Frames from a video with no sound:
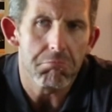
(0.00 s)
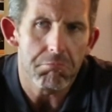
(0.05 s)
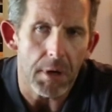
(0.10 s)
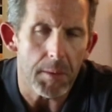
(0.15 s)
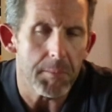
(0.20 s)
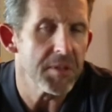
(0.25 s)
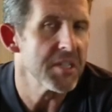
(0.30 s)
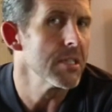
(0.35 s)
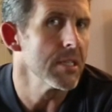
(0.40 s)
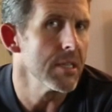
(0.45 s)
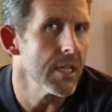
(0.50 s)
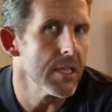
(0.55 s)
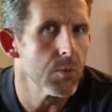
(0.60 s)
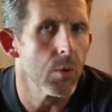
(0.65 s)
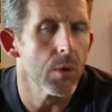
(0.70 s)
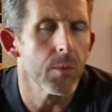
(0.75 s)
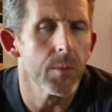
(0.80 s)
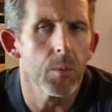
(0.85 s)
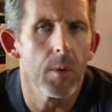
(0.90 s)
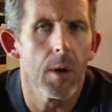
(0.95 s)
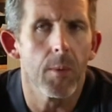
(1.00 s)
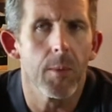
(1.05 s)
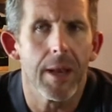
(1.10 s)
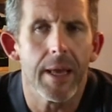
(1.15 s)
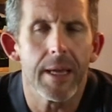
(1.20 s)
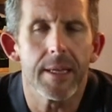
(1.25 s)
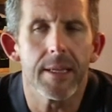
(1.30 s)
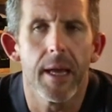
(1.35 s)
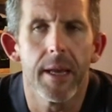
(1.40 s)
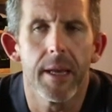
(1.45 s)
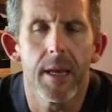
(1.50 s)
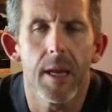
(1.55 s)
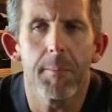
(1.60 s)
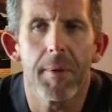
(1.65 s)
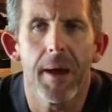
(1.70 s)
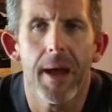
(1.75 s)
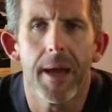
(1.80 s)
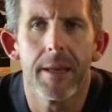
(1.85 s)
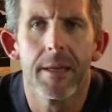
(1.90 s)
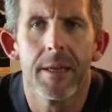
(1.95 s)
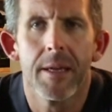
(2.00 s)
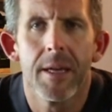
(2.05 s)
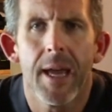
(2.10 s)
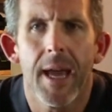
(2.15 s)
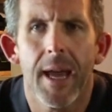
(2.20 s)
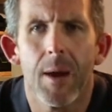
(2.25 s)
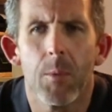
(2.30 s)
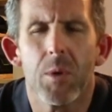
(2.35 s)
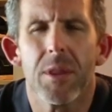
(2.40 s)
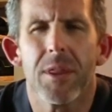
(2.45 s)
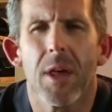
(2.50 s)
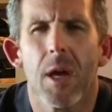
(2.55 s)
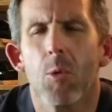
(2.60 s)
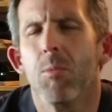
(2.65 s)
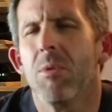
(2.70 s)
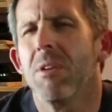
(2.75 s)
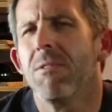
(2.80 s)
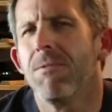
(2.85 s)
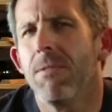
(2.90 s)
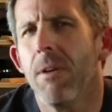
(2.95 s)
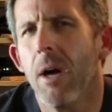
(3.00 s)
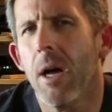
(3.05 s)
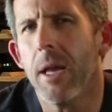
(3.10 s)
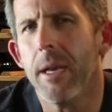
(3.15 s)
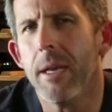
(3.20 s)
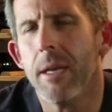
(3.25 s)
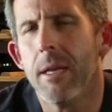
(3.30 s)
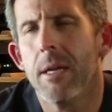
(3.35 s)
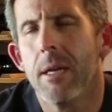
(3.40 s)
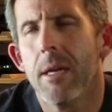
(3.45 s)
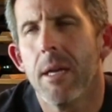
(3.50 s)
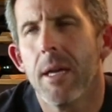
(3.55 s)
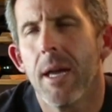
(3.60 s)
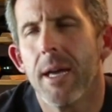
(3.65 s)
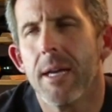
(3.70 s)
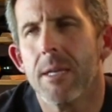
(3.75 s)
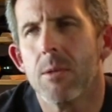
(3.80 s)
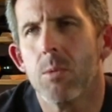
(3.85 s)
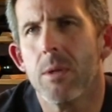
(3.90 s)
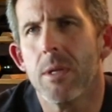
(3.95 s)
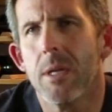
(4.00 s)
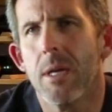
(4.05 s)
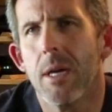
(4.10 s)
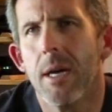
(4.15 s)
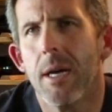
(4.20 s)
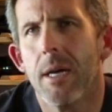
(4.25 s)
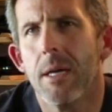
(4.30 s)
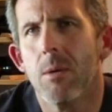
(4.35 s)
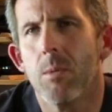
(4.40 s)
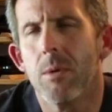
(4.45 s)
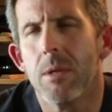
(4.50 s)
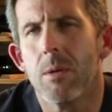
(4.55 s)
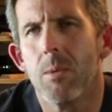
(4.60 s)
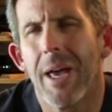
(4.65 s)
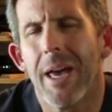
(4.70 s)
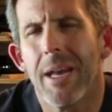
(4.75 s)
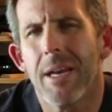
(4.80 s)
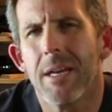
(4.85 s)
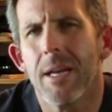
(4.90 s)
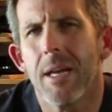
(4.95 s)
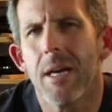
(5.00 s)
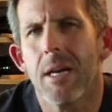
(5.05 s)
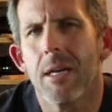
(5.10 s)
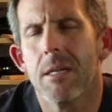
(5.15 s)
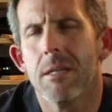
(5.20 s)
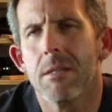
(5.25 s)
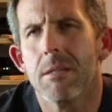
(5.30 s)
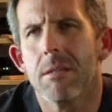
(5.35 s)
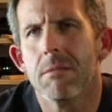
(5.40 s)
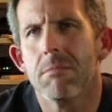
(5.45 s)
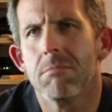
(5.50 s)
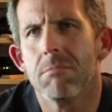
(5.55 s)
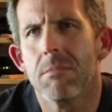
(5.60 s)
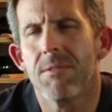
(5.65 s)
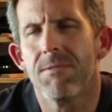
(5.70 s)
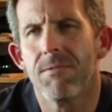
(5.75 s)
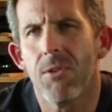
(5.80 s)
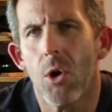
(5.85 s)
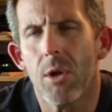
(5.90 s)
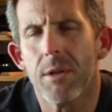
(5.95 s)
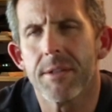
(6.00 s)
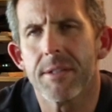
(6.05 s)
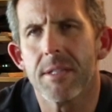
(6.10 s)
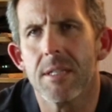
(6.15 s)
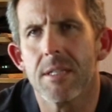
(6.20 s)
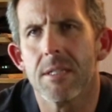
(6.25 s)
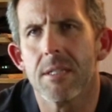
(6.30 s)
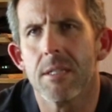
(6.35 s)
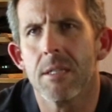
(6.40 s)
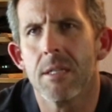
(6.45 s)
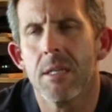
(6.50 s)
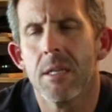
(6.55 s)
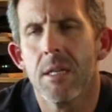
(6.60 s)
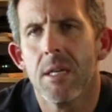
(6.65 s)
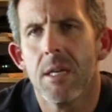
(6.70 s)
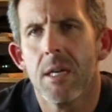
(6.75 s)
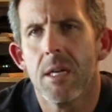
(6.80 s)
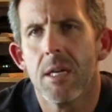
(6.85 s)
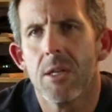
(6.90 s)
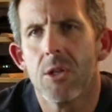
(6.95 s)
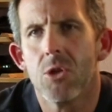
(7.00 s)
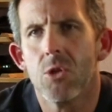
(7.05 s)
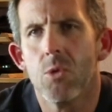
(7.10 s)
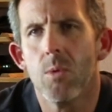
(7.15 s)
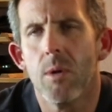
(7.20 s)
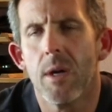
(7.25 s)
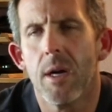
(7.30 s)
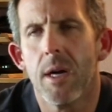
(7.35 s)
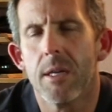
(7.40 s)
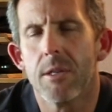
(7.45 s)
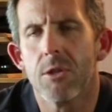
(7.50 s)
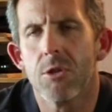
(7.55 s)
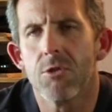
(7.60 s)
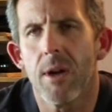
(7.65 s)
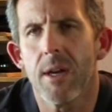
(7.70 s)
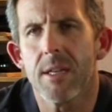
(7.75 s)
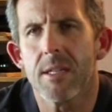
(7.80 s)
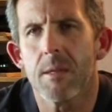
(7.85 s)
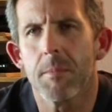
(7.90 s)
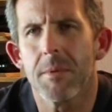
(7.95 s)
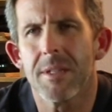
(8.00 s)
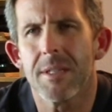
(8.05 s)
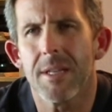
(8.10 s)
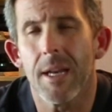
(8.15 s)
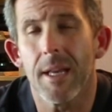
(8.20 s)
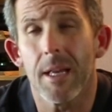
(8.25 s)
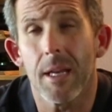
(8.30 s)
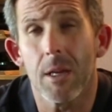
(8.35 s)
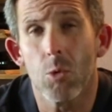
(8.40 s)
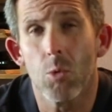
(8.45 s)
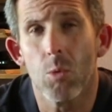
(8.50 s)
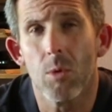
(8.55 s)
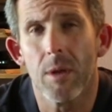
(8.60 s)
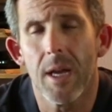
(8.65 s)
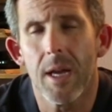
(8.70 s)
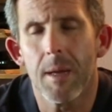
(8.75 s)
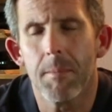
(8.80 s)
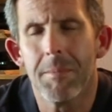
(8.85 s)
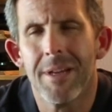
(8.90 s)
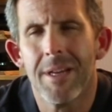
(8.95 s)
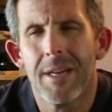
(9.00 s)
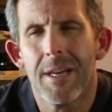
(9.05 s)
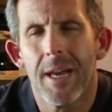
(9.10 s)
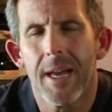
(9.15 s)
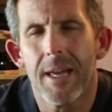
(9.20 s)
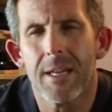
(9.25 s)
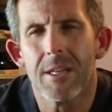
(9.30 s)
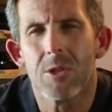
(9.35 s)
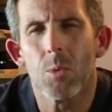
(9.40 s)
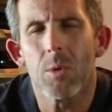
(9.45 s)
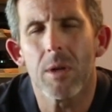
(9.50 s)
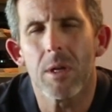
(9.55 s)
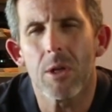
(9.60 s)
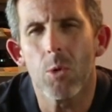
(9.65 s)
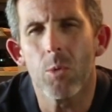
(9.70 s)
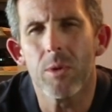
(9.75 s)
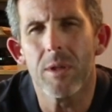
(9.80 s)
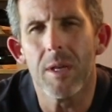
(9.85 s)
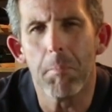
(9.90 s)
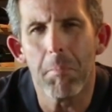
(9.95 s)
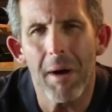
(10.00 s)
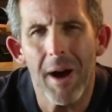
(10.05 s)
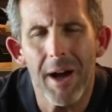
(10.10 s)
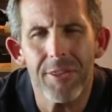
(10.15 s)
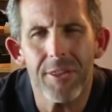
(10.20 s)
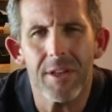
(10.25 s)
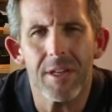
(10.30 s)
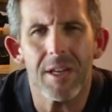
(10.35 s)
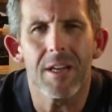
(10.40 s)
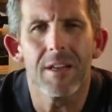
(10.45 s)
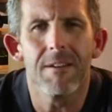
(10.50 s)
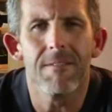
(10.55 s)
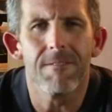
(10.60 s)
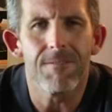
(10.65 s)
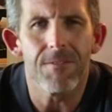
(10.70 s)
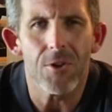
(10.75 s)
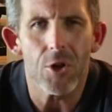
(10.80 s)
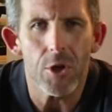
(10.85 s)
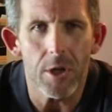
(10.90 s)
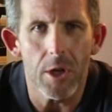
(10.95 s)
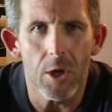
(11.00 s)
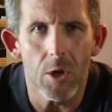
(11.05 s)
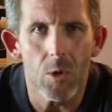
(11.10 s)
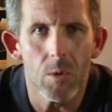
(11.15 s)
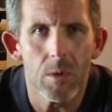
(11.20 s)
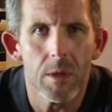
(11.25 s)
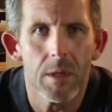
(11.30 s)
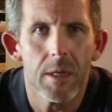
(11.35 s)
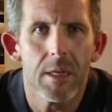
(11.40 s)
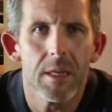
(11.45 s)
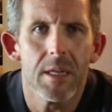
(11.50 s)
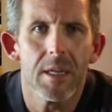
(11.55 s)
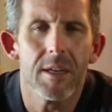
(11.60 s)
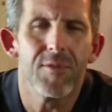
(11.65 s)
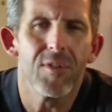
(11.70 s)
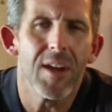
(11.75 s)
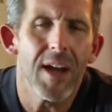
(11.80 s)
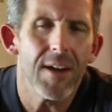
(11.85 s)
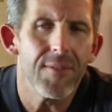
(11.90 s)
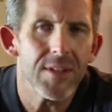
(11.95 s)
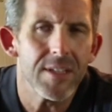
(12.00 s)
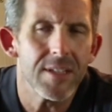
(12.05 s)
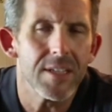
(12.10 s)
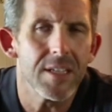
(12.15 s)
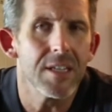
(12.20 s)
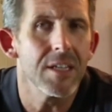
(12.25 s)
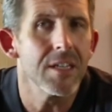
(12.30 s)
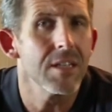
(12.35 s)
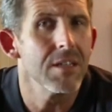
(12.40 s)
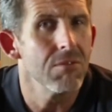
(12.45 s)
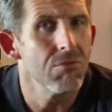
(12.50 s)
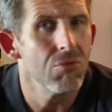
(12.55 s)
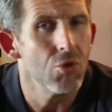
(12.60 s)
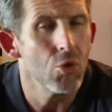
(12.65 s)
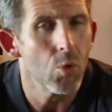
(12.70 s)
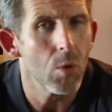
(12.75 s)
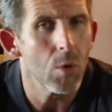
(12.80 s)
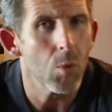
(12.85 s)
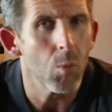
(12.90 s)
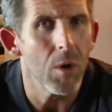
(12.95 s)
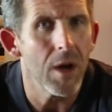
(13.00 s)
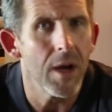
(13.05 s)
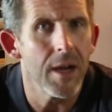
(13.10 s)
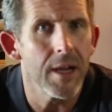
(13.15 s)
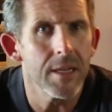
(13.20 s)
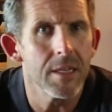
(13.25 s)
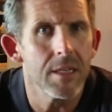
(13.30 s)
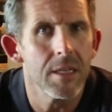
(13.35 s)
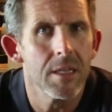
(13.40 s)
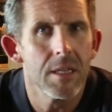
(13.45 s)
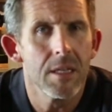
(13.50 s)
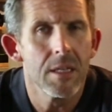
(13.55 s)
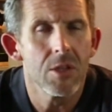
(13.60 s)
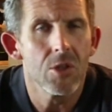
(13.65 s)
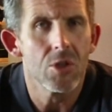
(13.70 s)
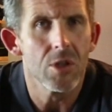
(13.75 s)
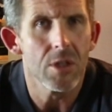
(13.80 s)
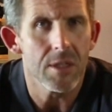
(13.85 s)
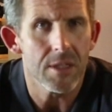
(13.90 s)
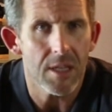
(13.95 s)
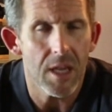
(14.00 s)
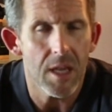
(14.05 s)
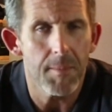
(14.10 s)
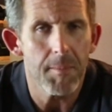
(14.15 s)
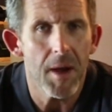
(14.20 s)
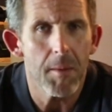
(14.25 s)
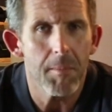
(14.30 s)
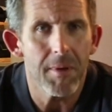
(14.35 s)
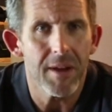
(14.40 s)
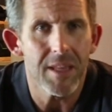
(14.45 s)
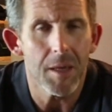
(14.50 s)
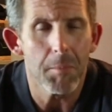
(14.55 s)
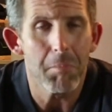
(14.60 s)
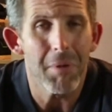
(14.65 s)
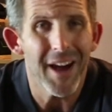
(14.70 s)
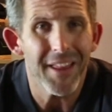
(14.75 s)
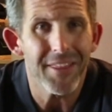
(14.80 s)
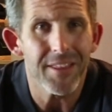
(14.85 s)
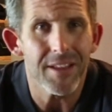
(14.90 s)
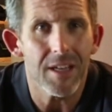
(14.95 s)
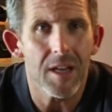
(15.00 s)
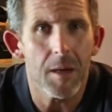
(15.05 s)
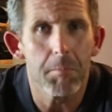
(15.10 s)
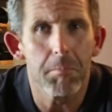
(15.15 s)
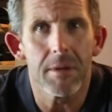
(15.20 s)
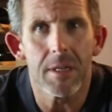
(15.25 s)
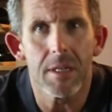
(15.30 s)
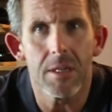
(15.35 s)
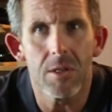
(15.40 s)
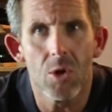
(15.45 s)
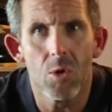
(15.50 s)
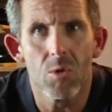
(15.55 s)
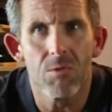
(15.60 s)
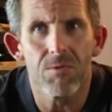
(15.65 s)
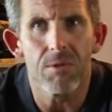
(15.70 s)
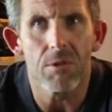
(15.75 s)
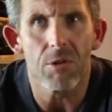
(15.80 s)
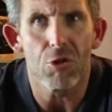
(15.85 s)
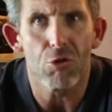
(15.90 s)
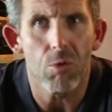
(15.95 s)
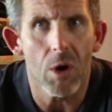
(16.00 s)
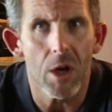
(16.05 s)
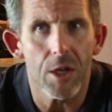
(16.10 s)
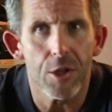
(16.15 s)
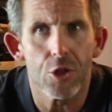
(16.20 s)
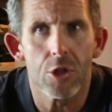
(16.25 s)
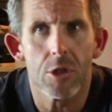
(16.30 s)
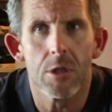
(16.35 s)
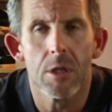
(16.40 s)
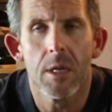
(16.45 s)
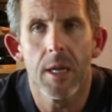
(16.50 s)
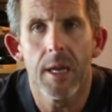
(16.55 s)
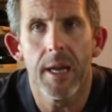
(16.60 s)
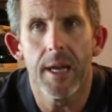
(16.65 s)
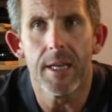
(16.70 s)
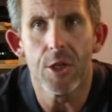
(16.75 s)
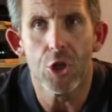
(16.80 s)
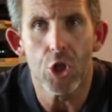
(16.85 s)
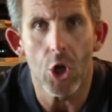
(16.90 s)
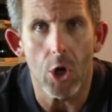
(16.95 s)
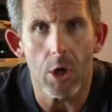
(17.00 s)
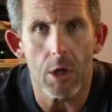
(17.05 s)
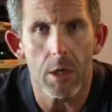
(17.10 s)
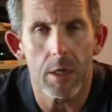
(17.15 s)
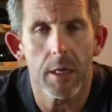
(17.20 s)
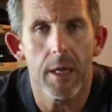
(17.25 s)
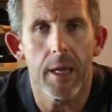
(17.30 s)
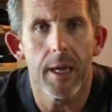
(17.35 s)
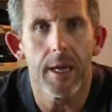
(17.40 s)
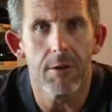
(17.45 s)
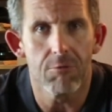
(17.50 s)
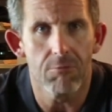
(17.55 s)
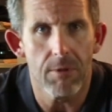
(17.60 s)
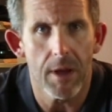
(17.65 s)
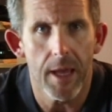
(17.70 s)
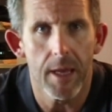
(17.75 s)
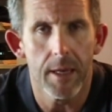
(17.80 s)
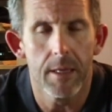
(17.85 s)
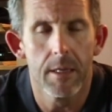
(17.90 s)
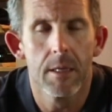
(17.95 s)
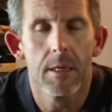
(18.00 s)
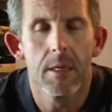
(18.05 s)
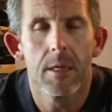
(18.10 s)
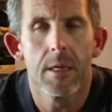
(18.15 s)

probably seeing that's where we like to end up at. And we thought it would be fun as we head into the fall season to try something that's going to get a cool name. And so we're going to go with the Apothic Inferno. If you haven't seen it, newer wine, just came out by the Apothic company, known for crush and dark and red.